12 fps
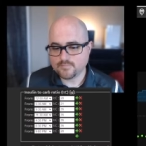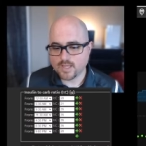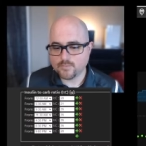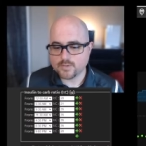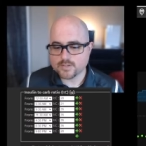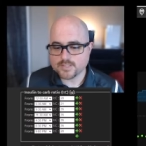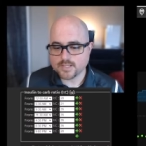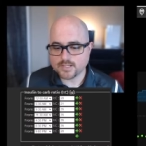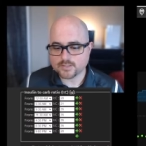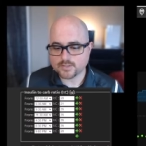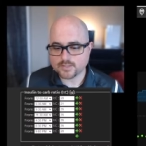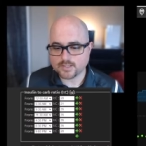and we're going to take a
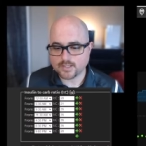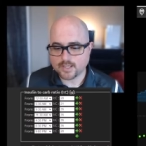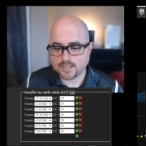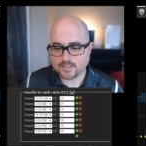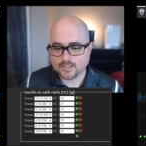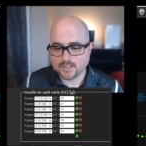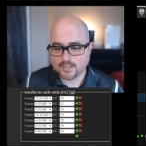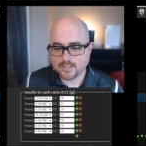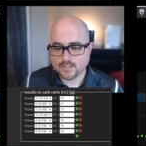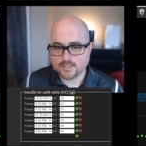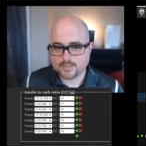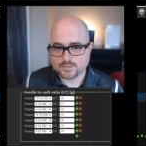look at
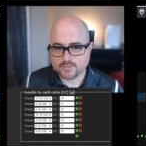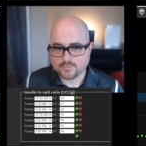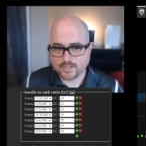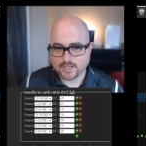this overnight.